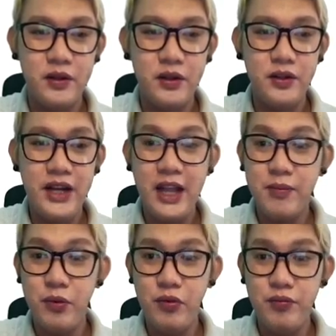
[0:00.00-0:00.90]

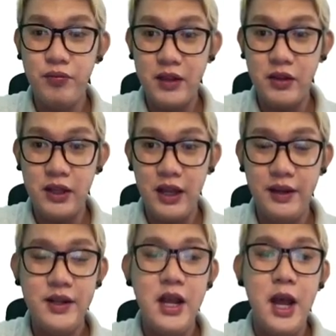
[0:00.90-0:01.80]
Net movement,
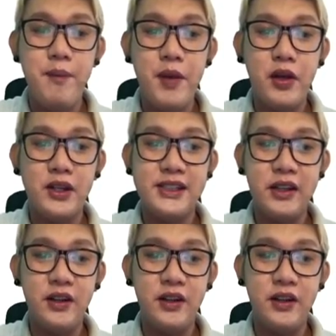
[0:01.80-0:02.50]
because